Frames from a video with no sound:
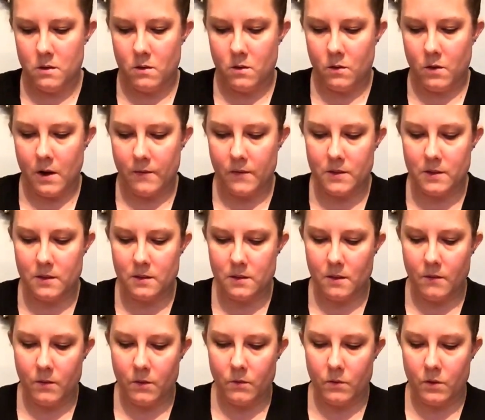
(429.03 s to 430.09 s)
crevices
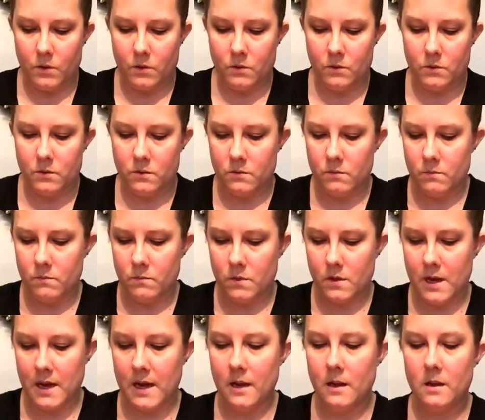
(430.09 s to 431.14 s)
of the rose.
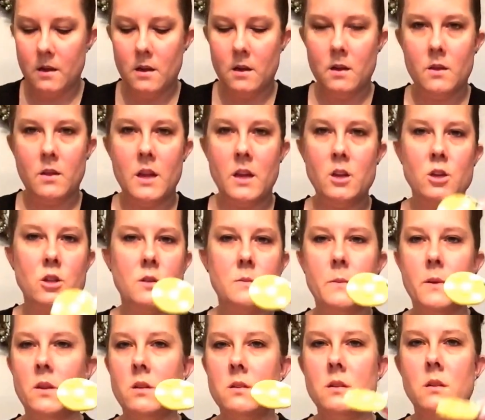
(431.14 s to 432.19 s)
Okay? Then you just
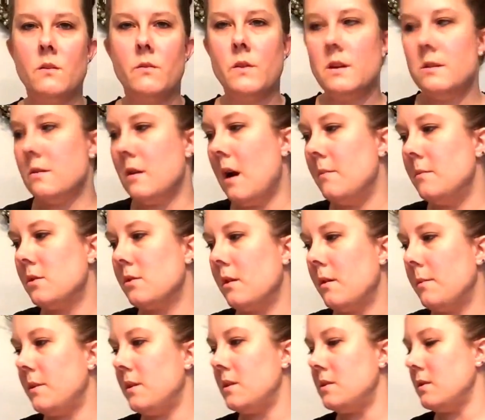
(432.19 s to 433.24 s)
put this in the freezer. I'm just going
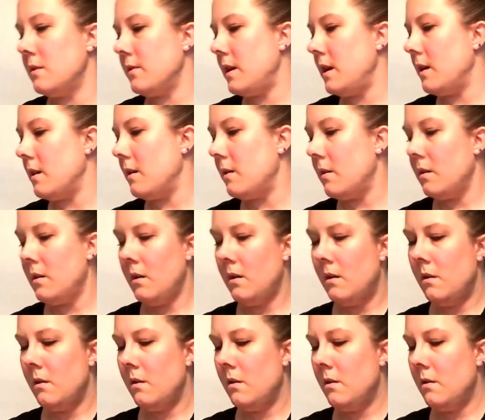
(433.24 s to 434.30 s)
to put this over here.
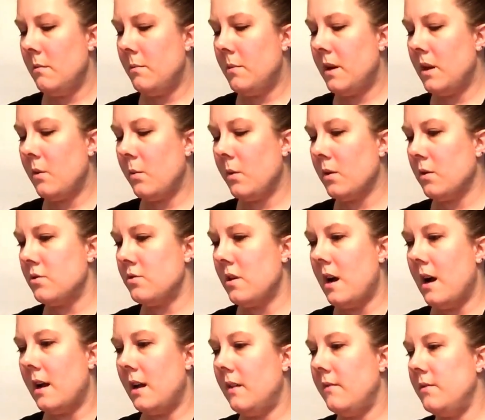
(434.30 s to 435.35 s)
But it will
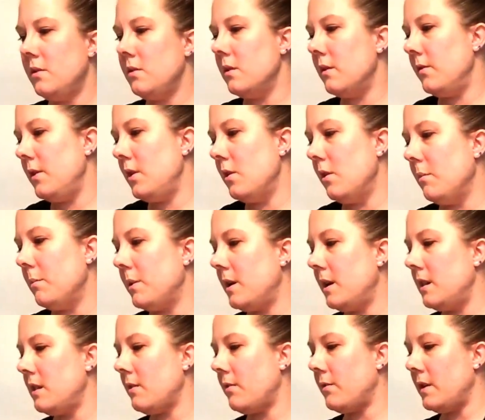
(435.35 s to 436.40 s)
dry. If you don't put it
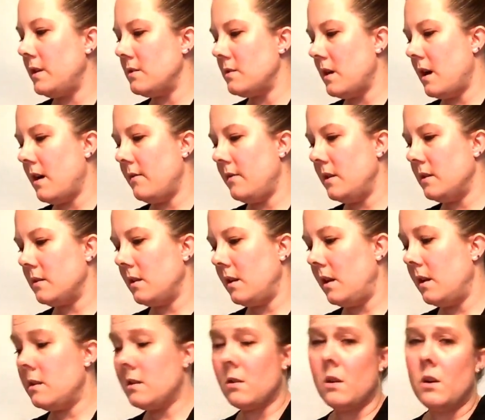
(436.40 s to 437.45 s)
in the freezer, obviously
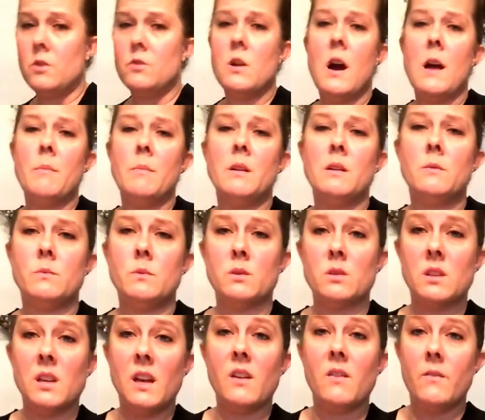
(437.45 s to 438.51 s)
it's going to dry, but it will
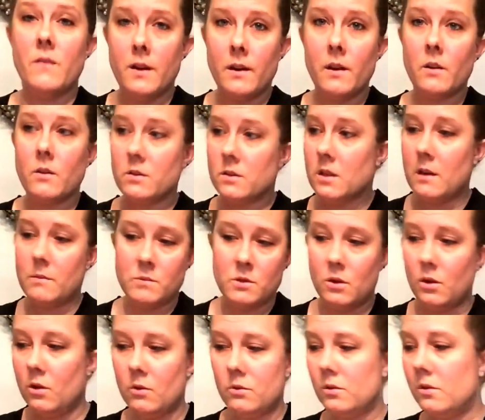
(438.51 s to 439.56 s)
take a very long time. So
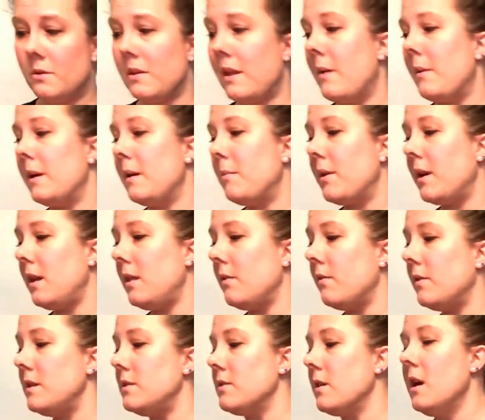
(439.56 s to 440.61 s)
you don't do it that way. You put it in the
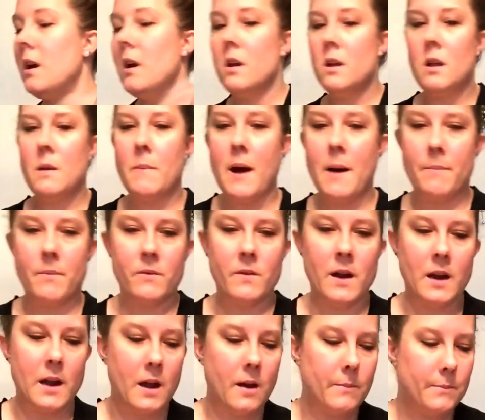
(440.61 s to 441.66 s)
freezer, you pop it
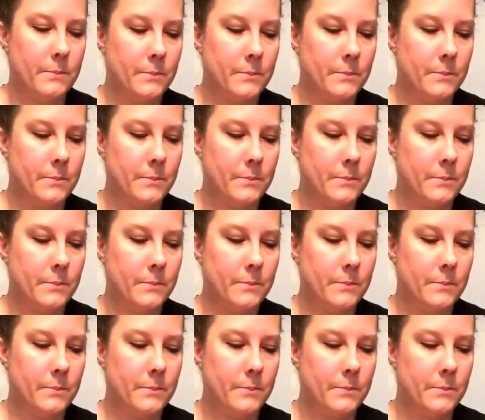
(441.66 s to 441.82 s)
right out.